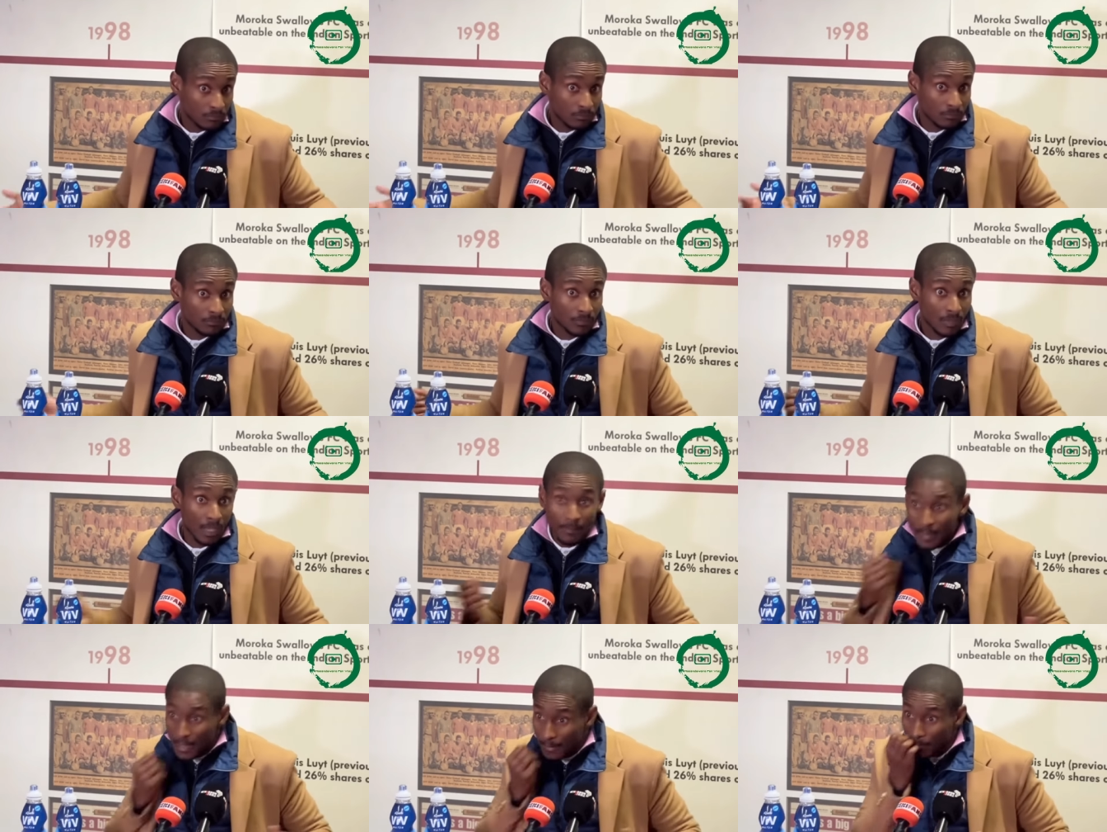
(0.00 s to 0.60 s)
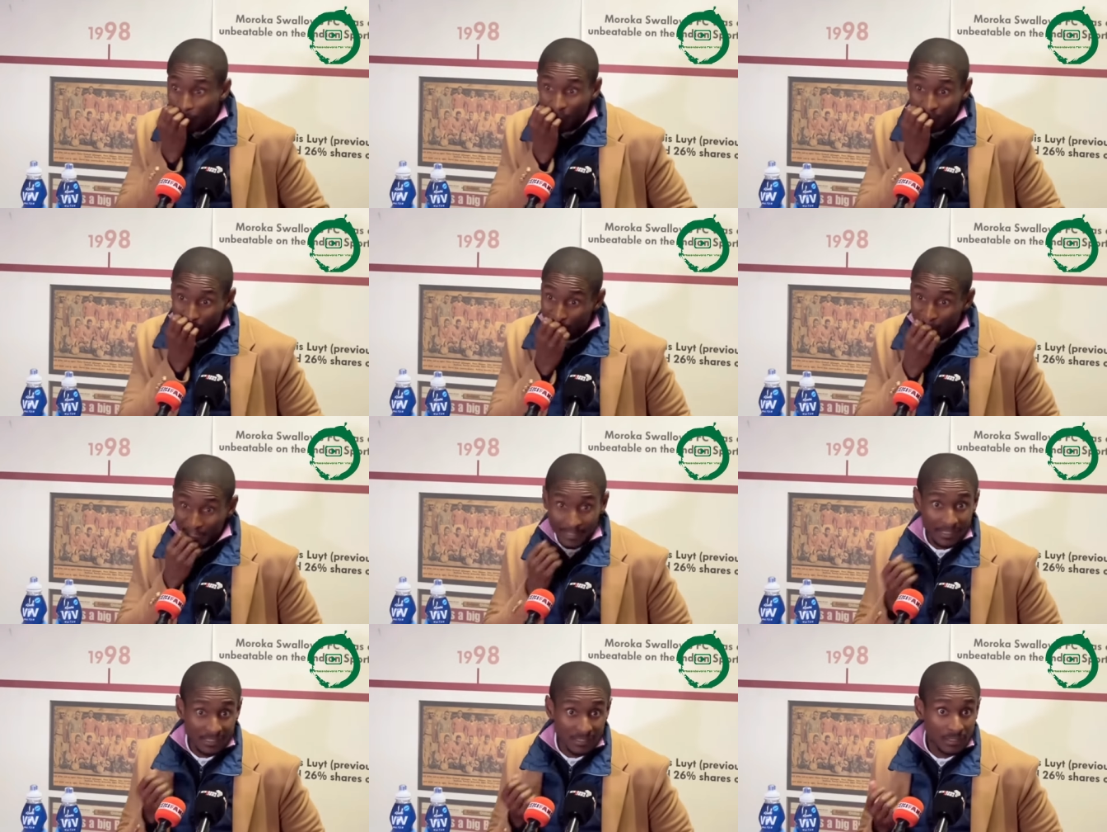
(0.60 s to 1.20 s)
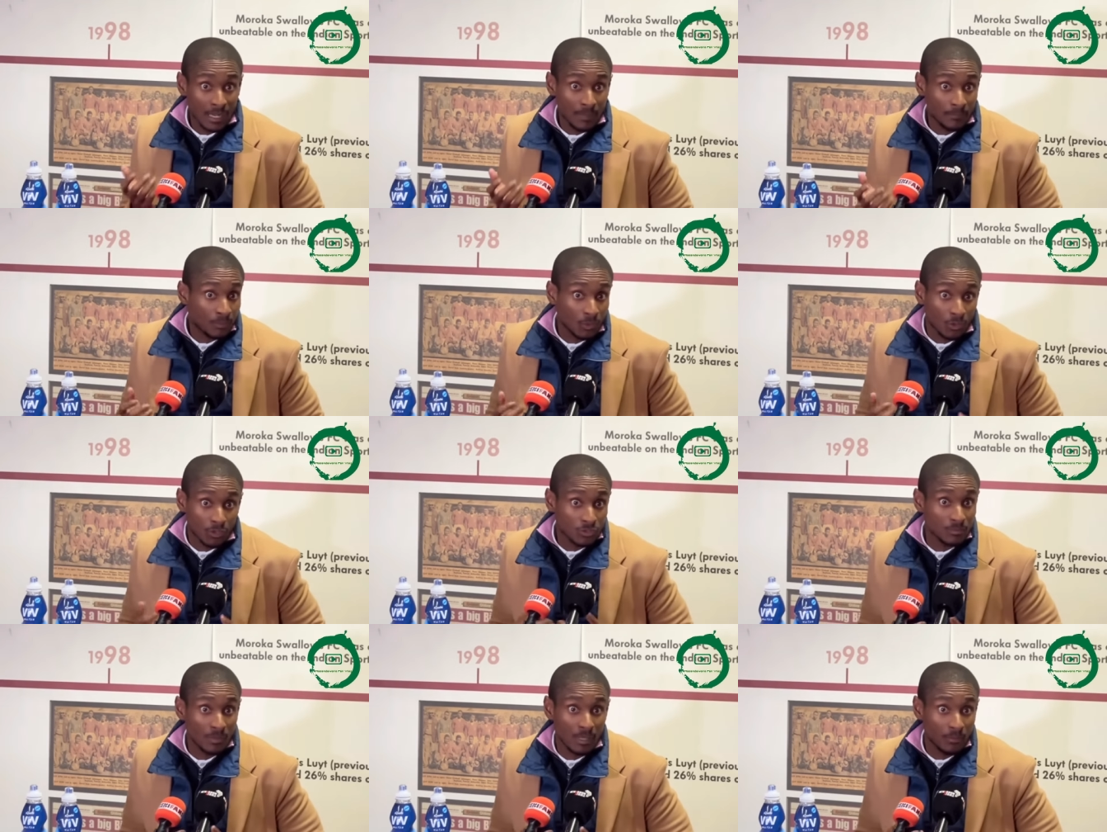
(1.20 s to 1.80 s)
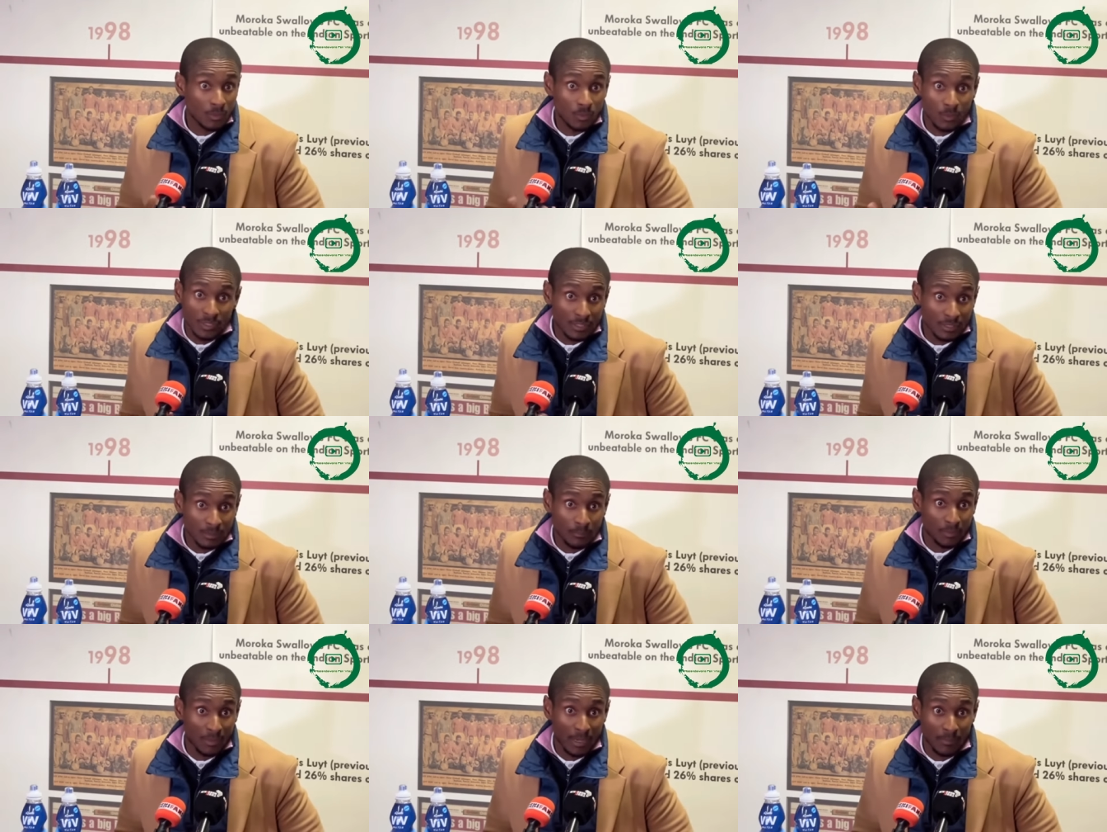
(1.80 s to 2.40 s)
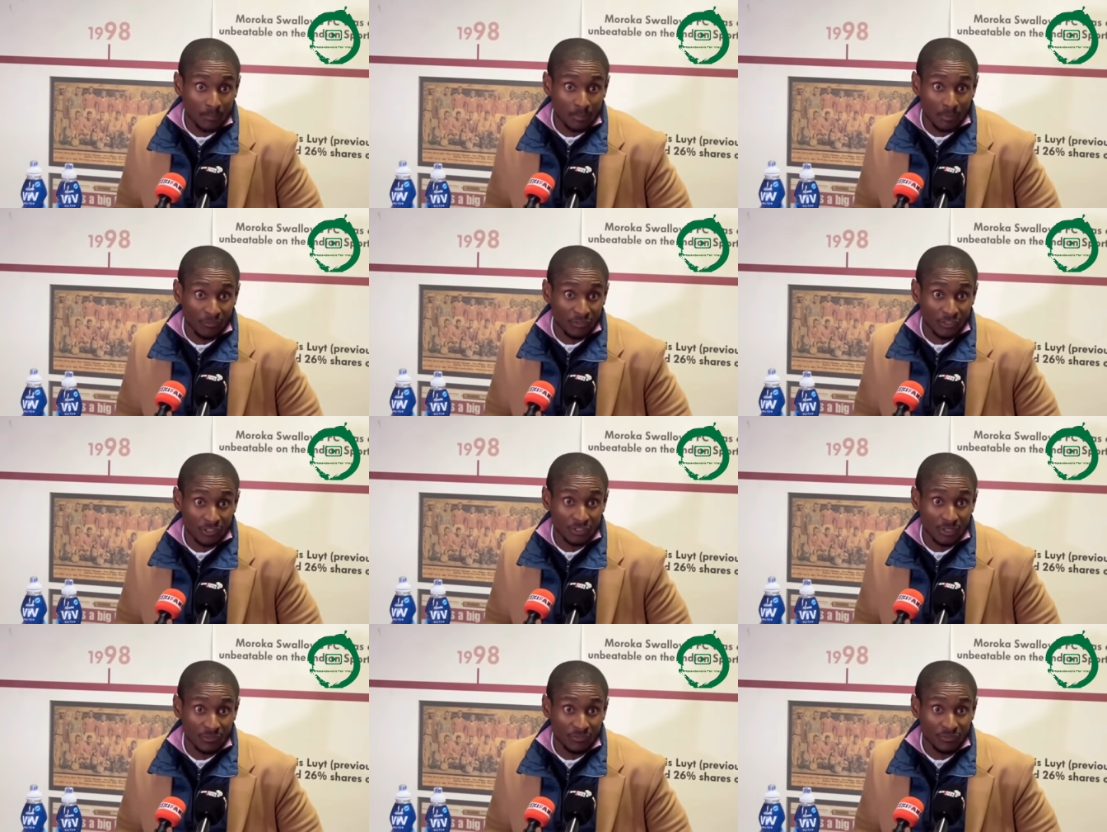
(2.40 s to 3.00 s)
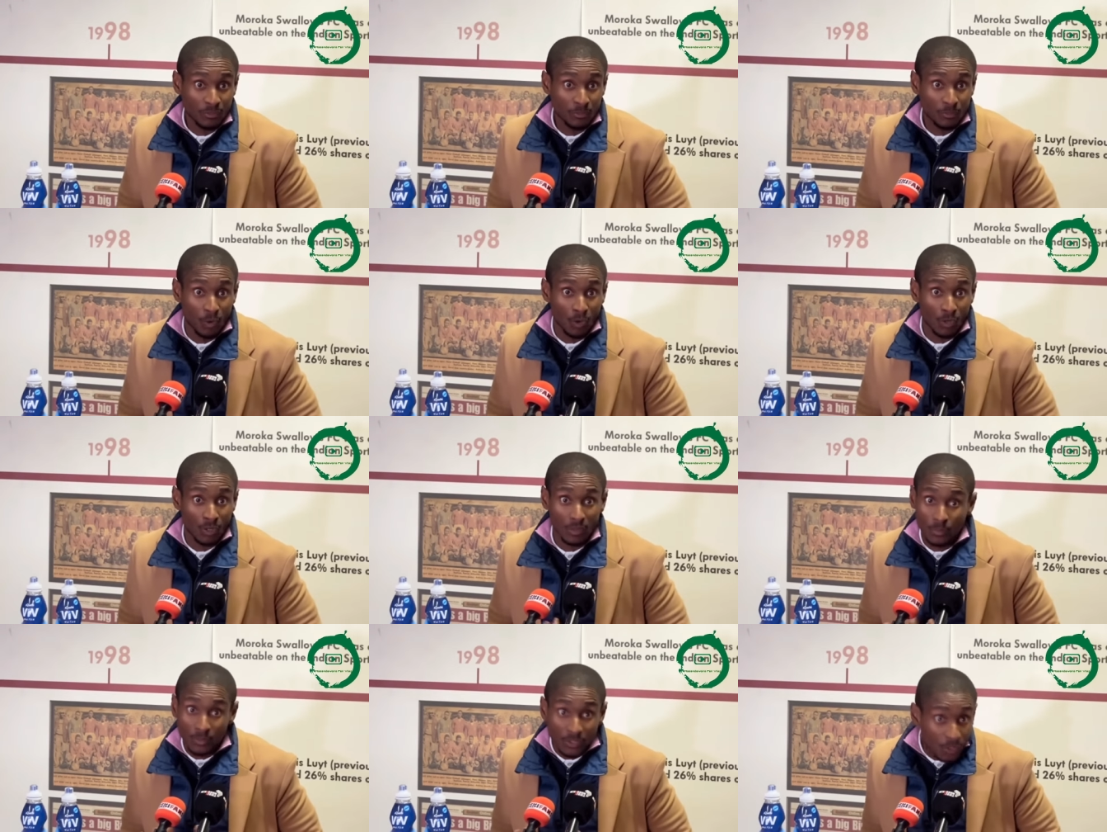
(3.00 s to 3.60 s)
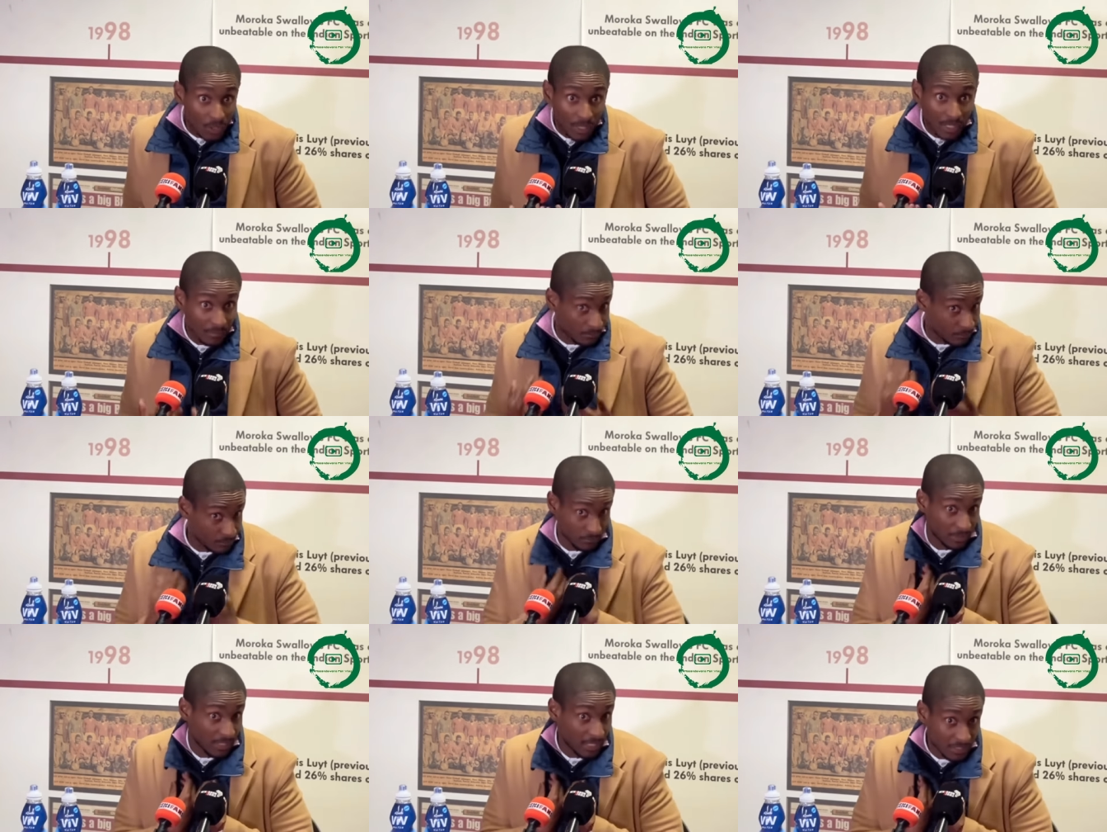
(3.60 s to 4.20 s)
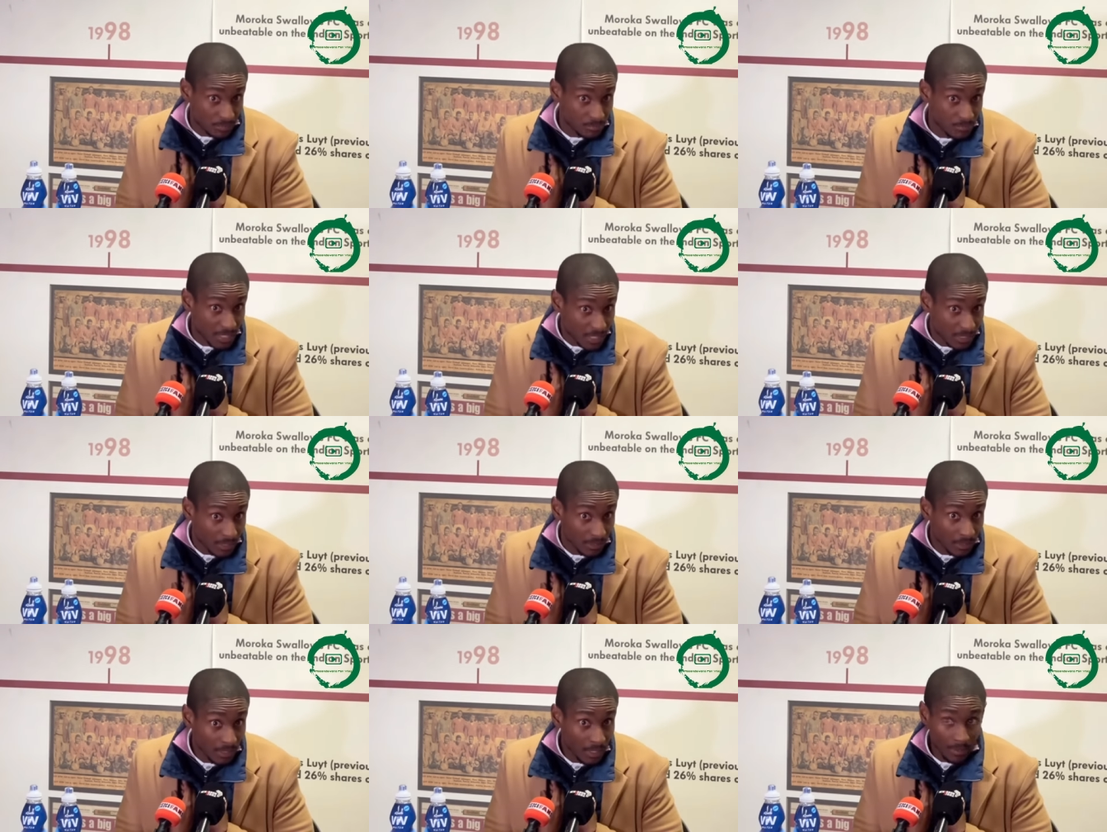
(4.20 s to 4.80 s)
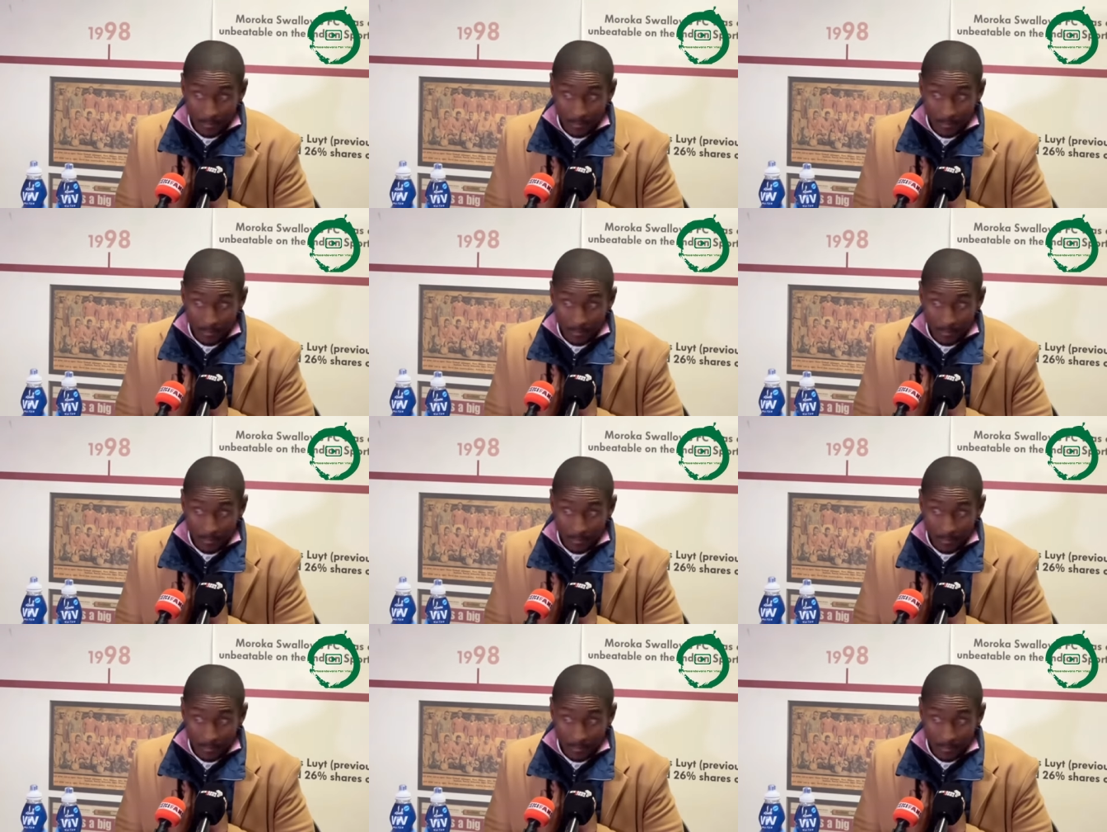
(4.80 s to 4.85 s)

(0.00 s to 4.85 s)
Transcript: And maybe we don't understand because maybe we didn't play professional football and we don't, un- that's me.